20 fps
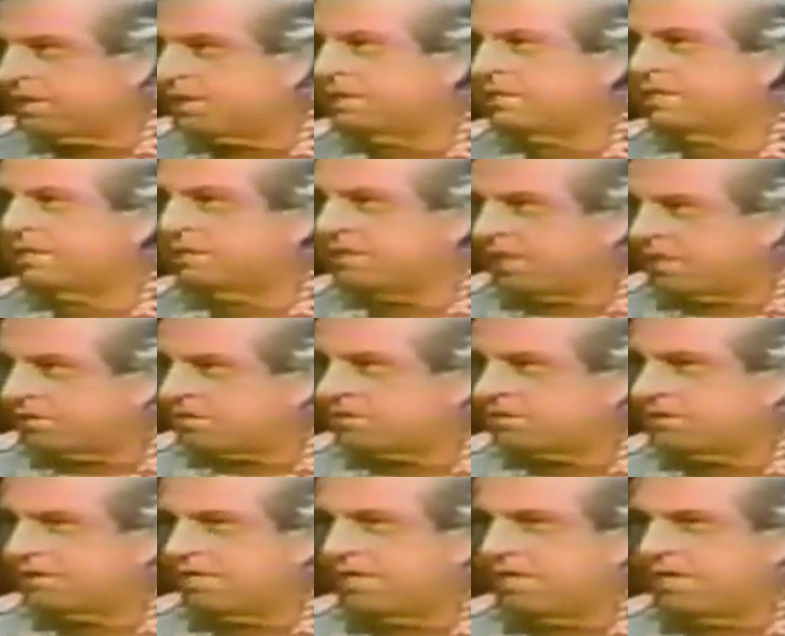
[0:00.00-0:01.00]
that, yes,
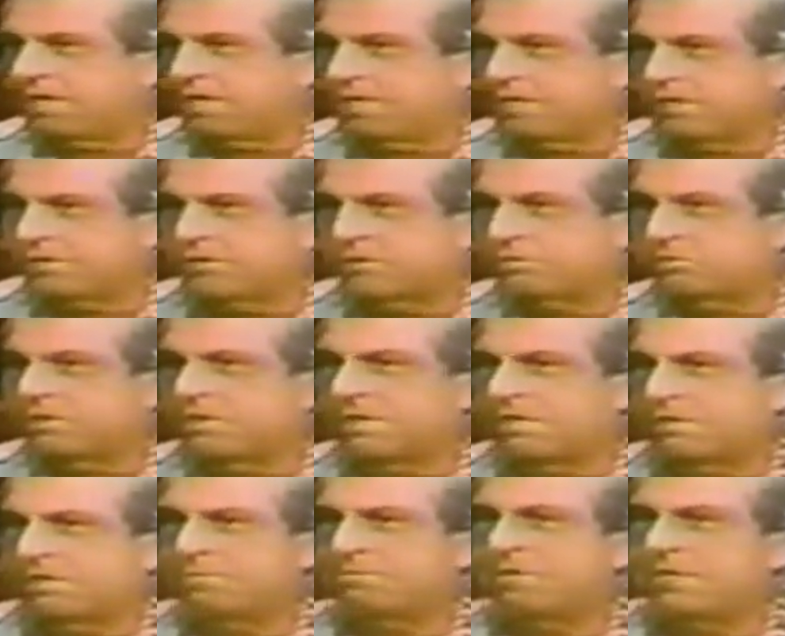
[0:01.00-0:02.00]
this
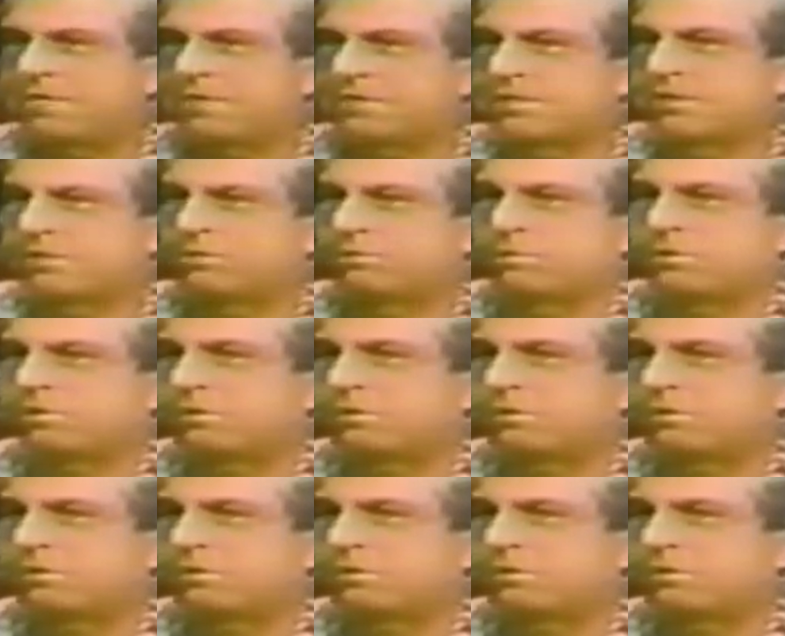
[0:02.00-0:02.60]
300 pages was so